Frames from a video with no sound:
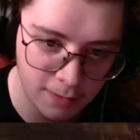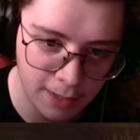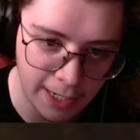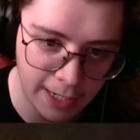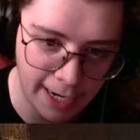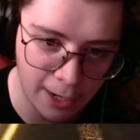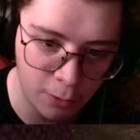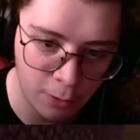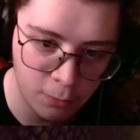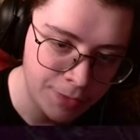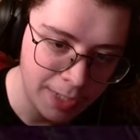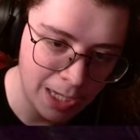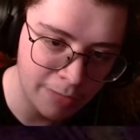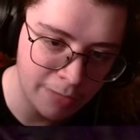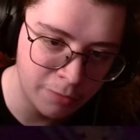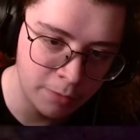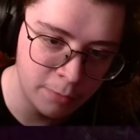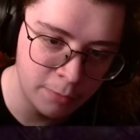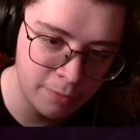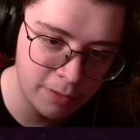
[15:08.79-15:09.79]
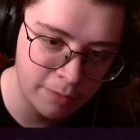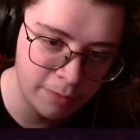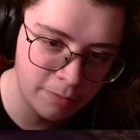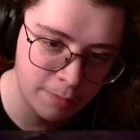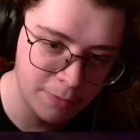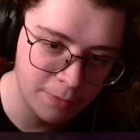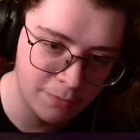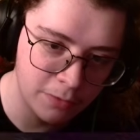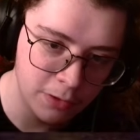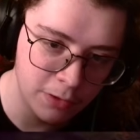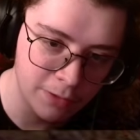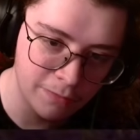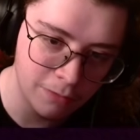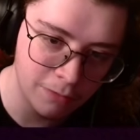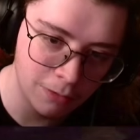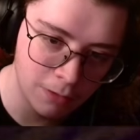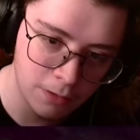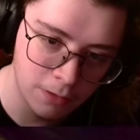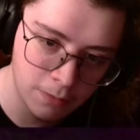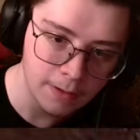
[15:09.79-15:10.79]
Ow. If we move up from the first
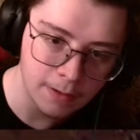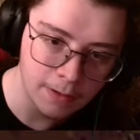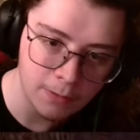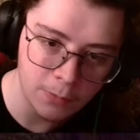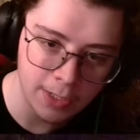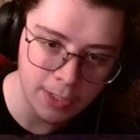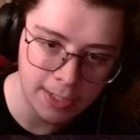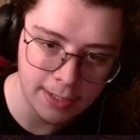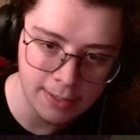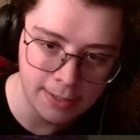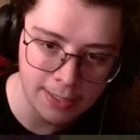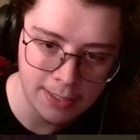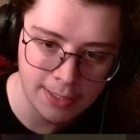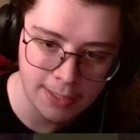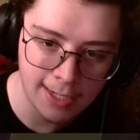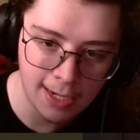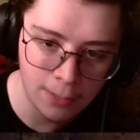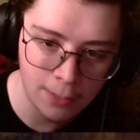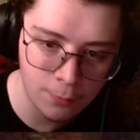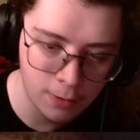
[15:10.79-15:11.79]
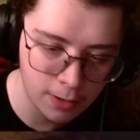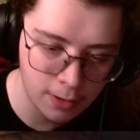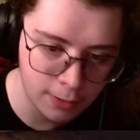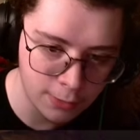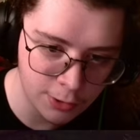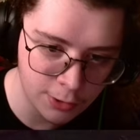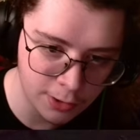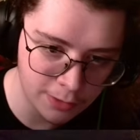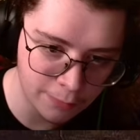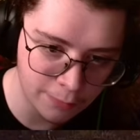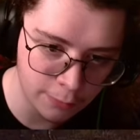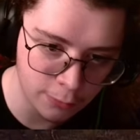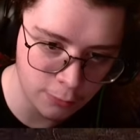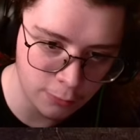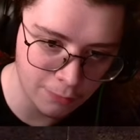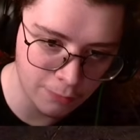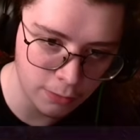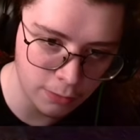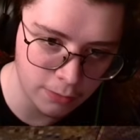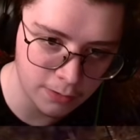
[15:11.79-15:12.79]
floor, we get a nice catwalk just for
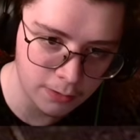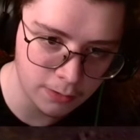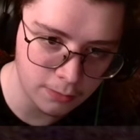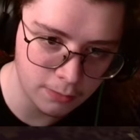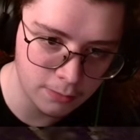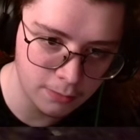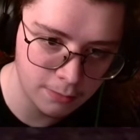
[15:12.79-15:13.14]
traversal.